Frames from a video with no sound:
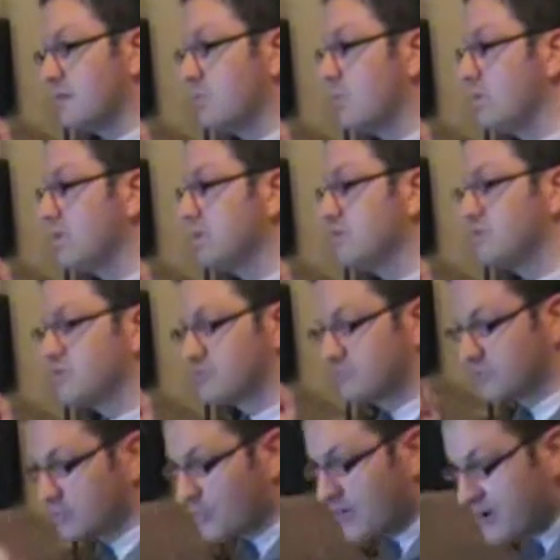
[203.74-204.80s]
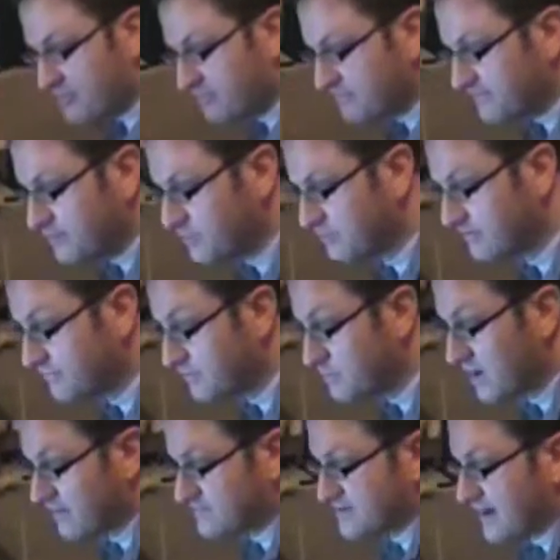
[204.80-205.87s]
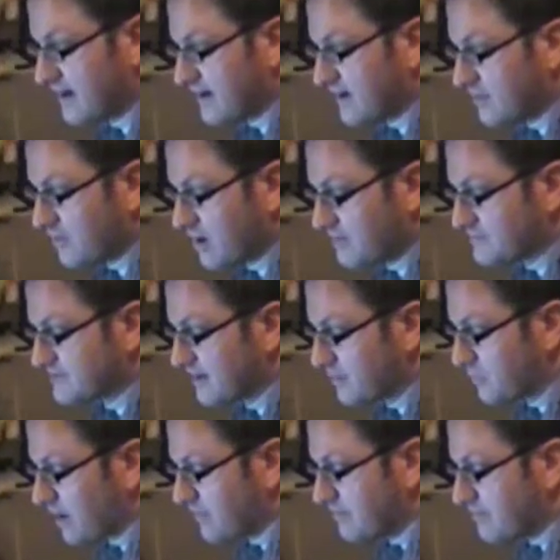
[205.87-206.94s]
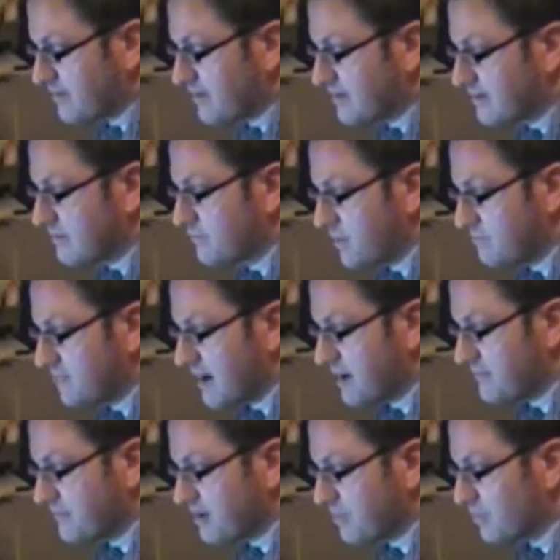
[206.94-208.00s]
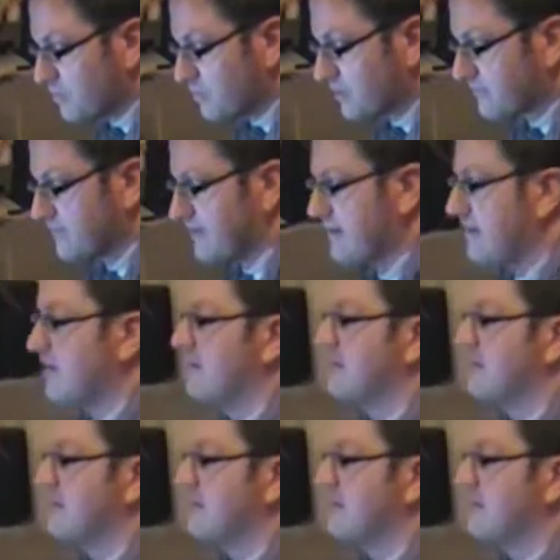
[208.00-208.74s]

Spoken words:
We could cram a few. If you have tiny arms like what I'm thinking, we might be able to work that out.